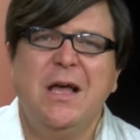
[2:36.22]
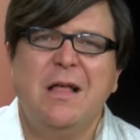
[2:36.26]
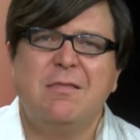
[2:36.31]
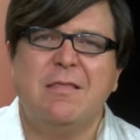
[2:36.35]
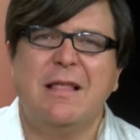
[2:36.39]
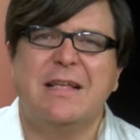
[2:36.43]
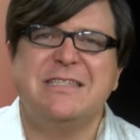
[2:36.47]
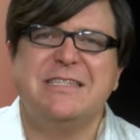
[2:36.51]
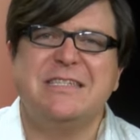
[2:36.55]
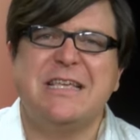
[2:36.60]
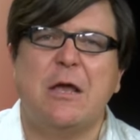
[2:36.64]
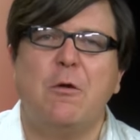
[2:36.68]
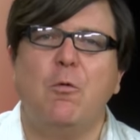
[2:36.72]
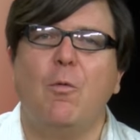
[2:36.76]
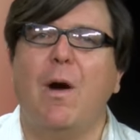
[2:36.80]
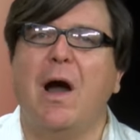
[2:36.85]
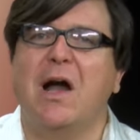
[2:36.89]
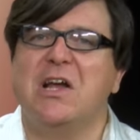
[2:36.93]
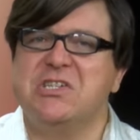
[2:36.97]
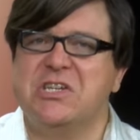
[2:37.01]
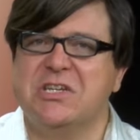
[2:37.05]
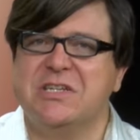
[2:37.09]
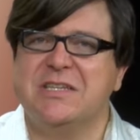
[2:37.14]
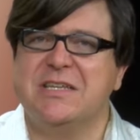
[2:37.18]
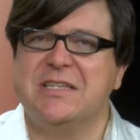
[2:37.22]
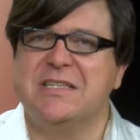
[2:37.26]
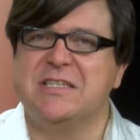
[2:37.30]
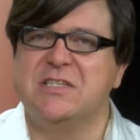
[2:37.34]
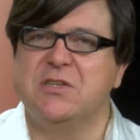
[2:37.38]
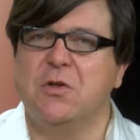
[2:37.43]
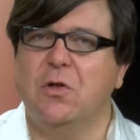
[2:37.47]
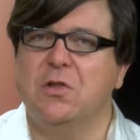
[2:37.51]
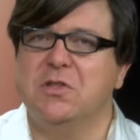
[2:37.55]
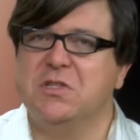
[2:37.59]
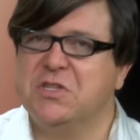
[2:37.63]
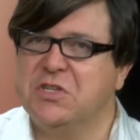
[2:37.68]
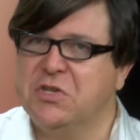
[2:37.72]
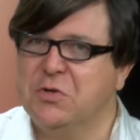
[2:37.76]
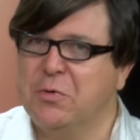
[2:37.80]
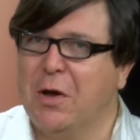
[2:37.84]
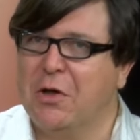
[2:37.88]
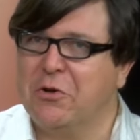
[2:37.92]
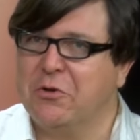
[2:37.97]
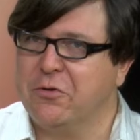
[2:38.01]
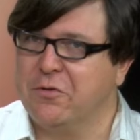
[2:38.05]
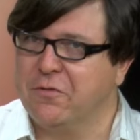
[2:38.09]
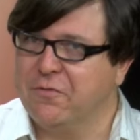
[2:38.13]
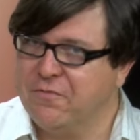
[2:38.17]
let's say Washington sold
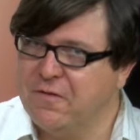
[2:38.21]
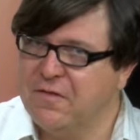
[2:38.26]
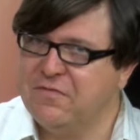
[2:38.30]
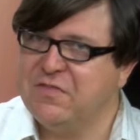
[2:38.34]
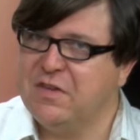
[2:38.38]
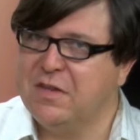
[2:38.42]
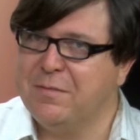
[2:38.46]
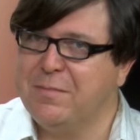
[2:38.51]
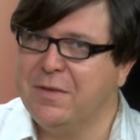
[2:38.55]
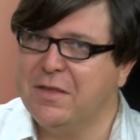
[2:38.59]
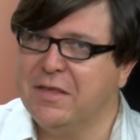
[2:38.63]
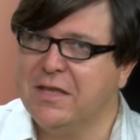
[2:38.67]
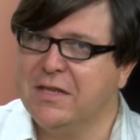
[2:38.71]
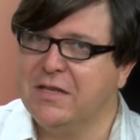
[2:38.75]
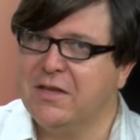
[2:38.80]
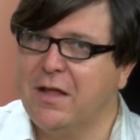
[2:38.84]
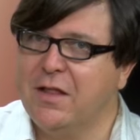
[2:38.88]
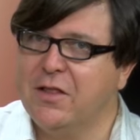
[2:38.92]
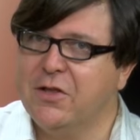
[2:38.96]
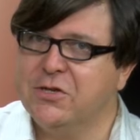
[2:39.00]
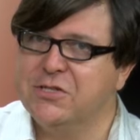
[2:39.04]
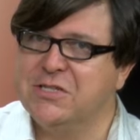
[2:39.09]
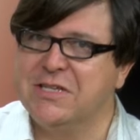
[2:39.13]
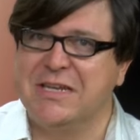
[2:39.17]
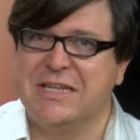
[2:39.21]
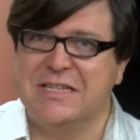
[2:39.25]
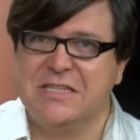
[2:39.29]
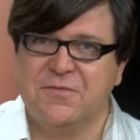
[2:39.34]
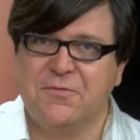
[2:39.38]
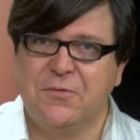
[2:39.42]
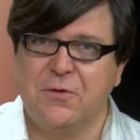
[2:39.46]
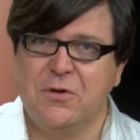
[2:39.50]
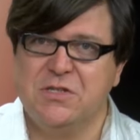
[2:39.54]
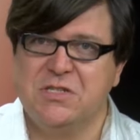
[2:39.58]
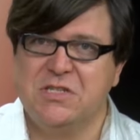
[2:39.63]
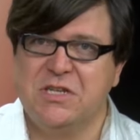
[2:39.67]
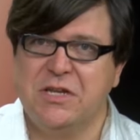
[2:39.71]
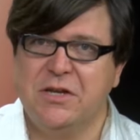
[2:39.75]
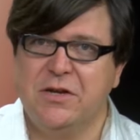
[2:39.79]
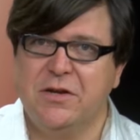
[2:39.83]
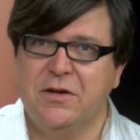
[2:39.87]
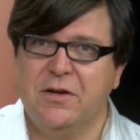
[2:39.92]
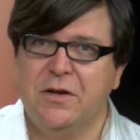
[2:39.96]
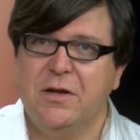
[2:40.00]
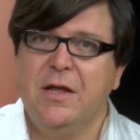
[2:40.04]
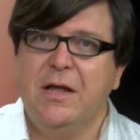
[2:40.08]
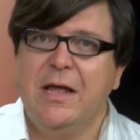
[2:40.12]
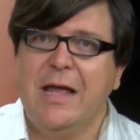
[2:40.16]
$250 million in its first
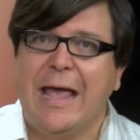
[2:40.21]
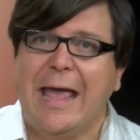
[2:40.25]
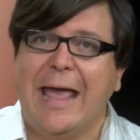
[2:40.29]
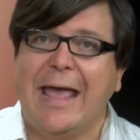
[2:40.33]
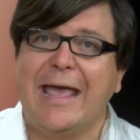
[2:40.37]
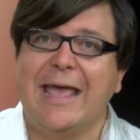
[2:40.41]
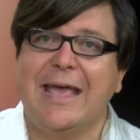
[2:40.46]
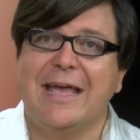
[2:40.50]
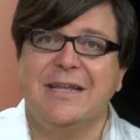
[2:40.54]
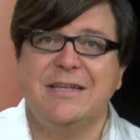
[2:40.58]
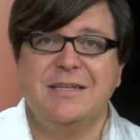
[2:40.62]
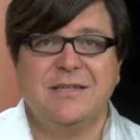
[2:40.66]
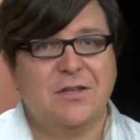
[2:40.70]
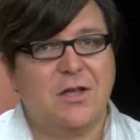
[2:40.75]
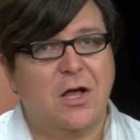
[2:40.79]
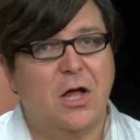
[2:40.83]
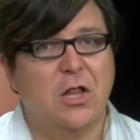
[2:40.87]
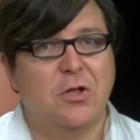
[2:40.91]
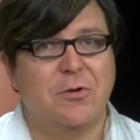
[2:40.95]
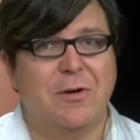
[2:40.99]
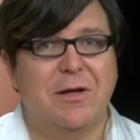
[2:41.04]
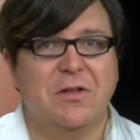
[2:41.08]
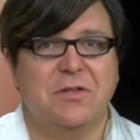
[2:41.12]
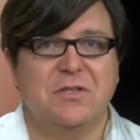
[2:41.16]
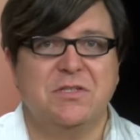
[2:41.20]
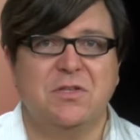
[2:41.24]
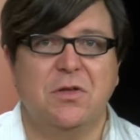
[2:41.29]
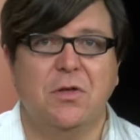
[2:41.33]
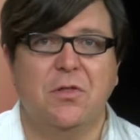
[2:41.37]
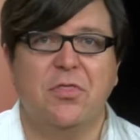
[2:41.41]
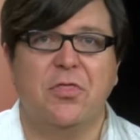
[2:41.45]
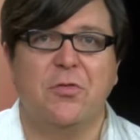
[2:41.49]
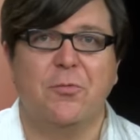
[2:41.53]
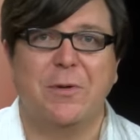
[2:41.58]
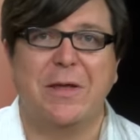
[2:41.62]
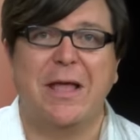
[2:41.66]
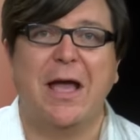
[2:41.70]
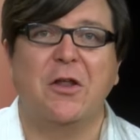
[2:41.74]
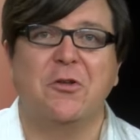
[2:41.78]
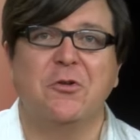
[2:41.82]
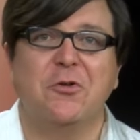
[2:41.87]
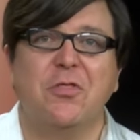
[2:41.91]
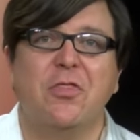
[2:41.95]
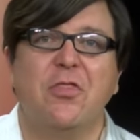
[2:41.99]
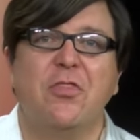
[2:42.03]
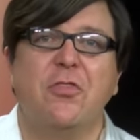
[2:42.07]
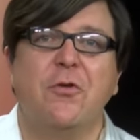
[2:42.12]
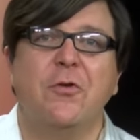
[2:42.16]
year, and Colorado sold
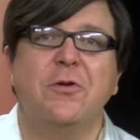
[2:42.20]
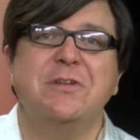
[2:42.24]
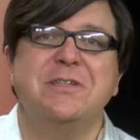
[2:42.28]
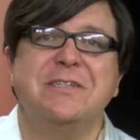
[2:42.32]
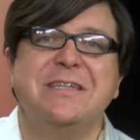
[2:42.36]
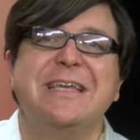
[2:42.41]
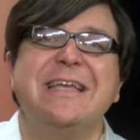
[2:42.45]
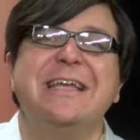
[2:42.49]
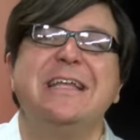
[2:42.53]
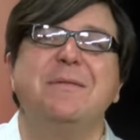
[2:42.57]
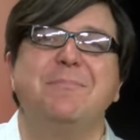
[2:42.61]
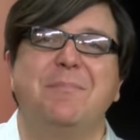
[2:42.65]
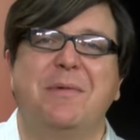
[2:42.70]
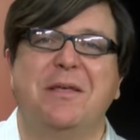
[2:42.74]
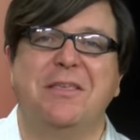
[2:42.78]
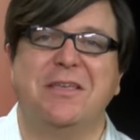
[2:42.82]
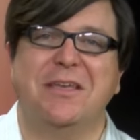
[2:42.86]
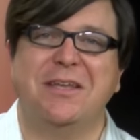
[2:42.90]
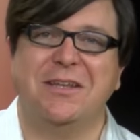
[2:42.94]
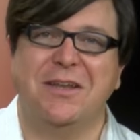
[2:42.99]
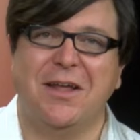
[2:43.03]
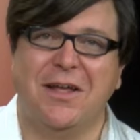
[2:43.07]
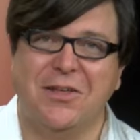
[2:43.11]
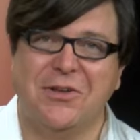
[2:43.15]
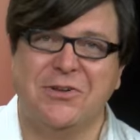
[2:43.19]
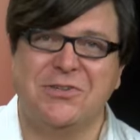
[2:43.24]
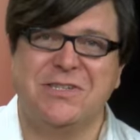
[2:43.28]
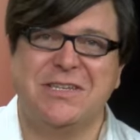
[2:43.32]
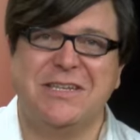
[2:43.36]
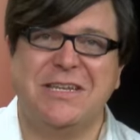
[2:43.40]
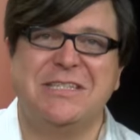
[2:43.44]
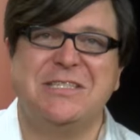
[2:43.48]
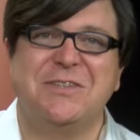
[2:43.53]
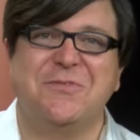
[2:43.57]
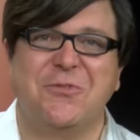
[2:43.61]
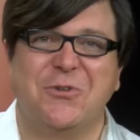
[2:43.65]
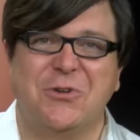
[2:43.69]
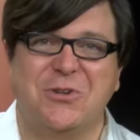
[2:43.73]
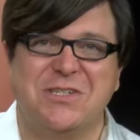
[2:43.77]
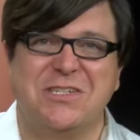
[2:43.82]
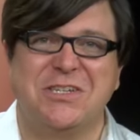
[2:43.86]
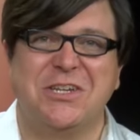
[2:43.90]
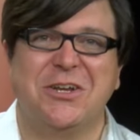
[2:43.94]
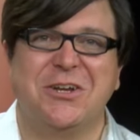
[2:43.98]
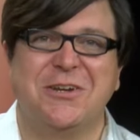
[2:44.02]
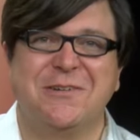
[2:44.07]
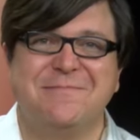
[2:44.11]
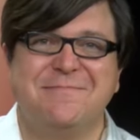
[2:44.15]
$313 million in its
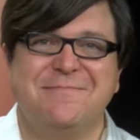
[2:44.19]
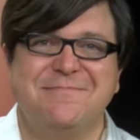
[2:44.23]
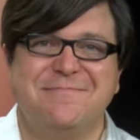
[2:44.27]
first year.